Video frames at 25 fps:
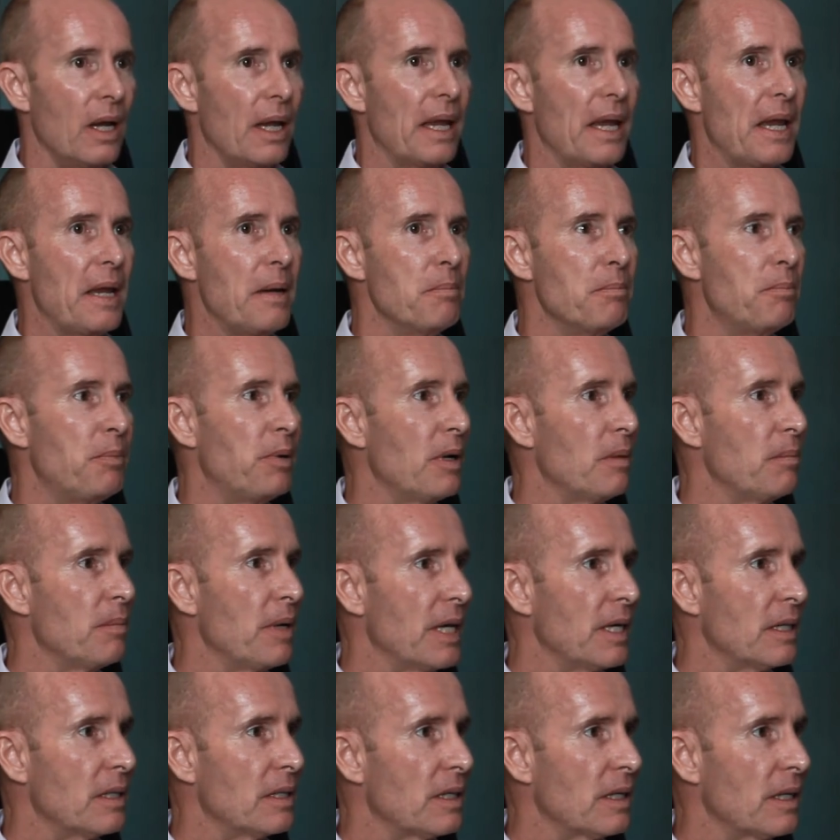
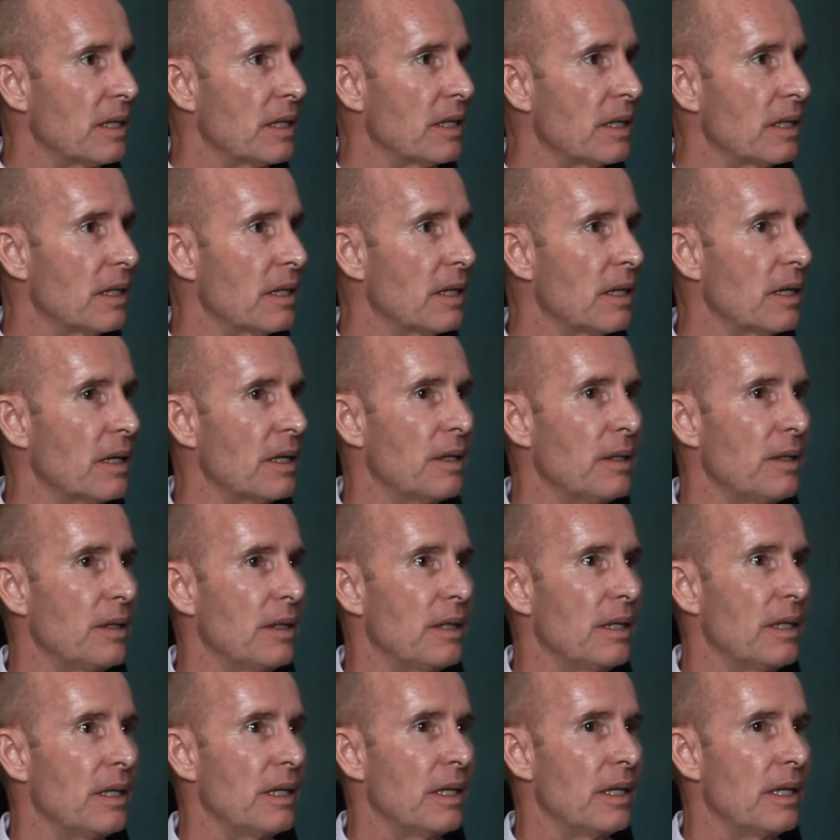implementing
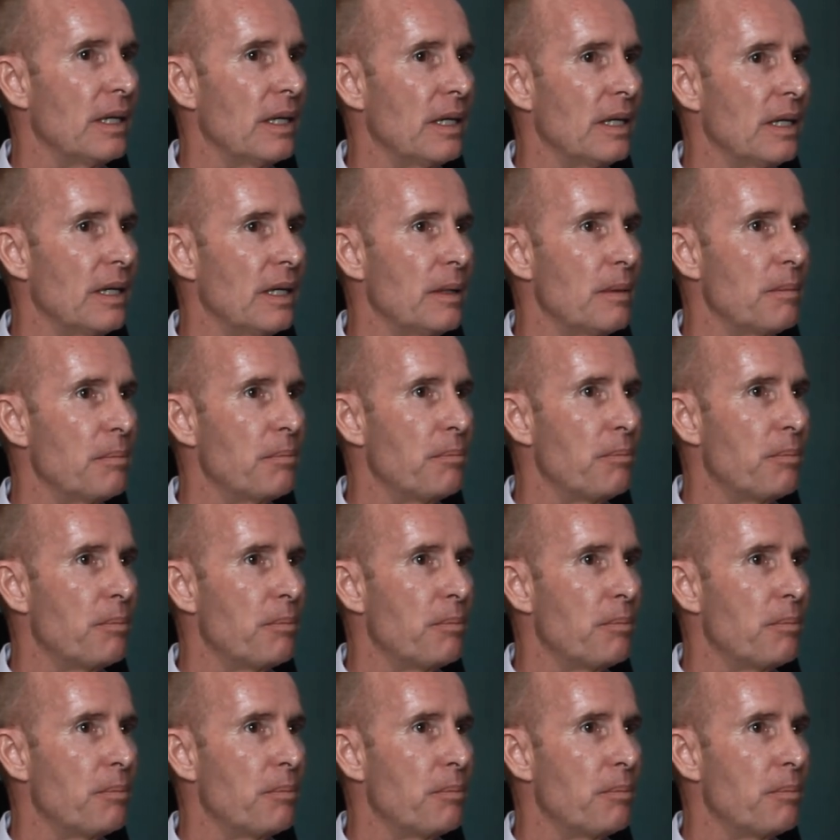the